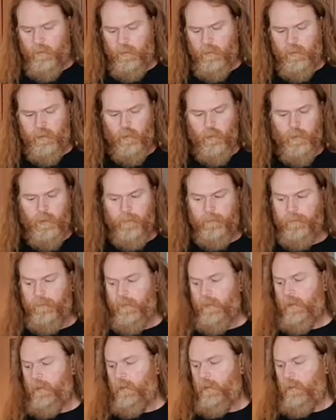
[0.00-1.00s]
you want to call them.
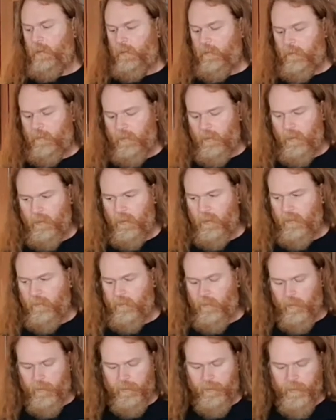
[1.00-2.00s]
So
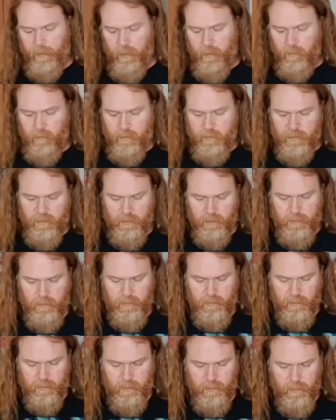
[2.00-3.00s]
I've got those.
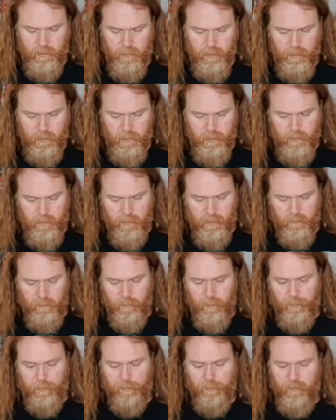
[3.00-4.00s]
So
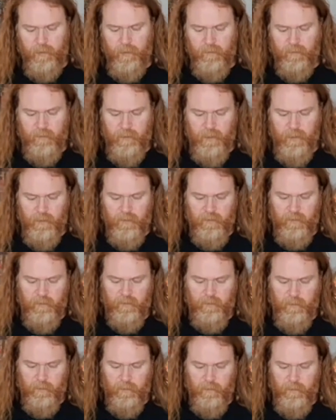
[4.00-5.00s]
I've got 3 of these
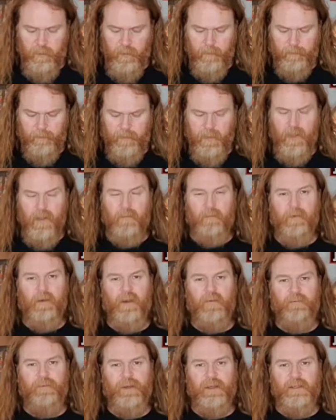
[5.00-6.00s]
left over. But
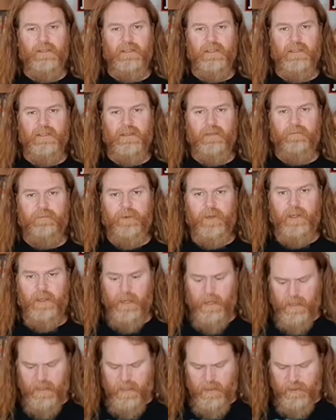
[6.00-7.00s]
I fancied
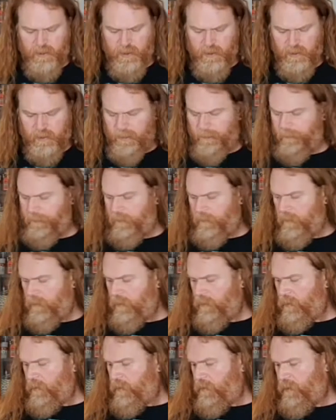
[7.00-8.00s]
something Asian.
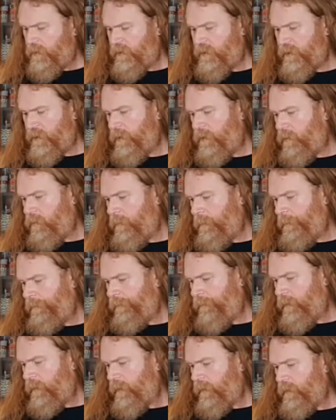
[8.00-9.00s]
So
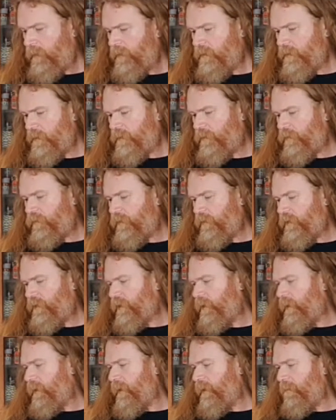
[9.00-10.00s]
these are
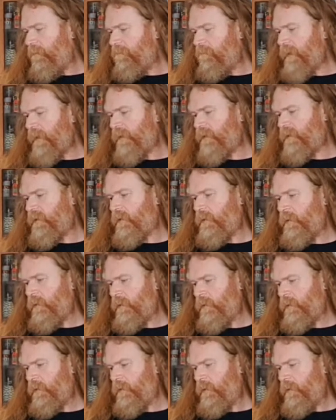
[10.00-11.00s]
traditionally
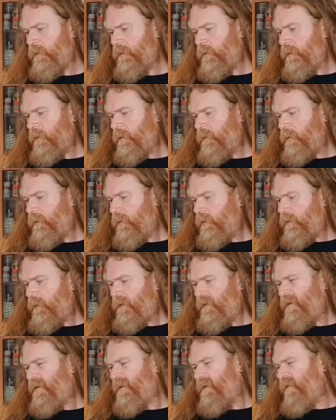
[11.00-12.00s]
Mexican.
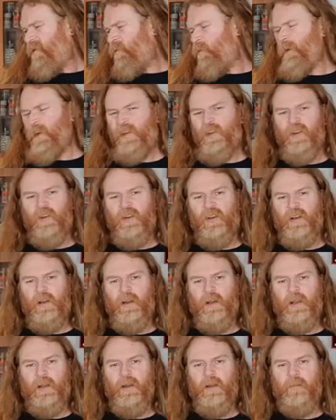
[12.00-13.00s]
And I normally cook
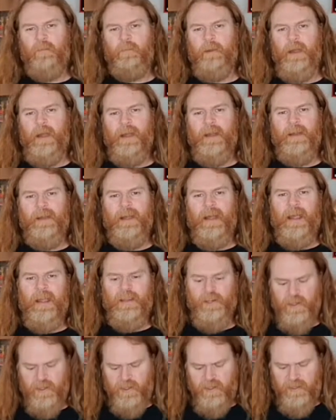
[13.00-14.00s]
like kind of pan
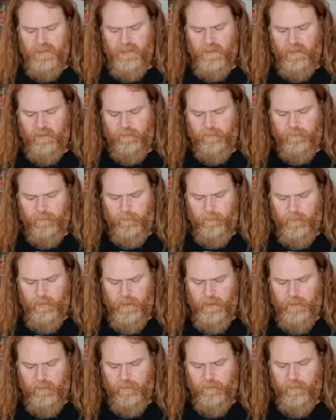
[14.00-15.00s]
Asian stuff,
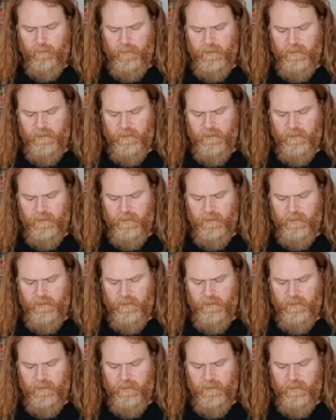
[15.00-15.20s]
like for